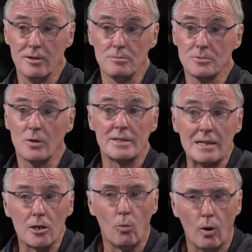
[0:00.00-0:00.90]
the film, so
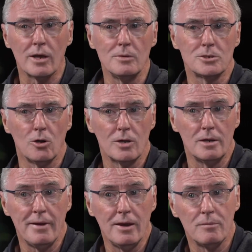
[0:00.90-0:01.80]
I didn't know what he was
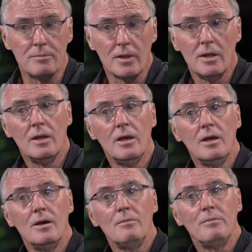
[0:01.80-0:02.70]
talking about.
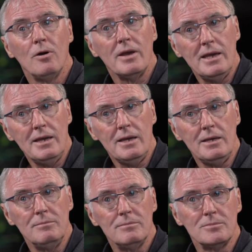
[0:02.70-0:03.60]
But
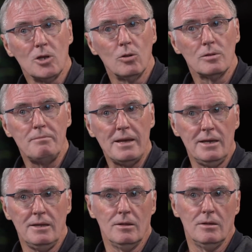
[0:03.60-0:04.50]
he told
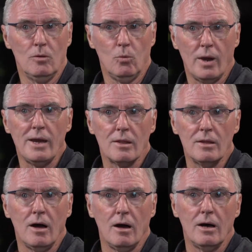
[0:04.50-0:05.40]
me that the way
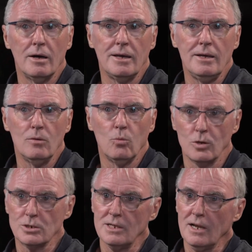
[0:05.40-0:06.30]
that I
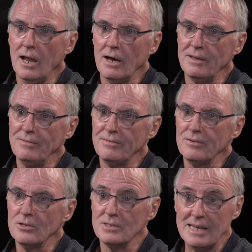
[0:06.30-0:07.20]
was in
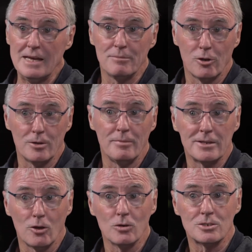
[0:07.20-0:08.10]
life, because he employed
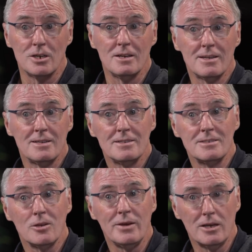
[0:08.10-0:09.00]
my daughter,
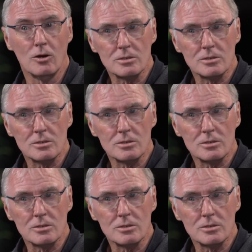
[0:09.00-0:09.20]
so he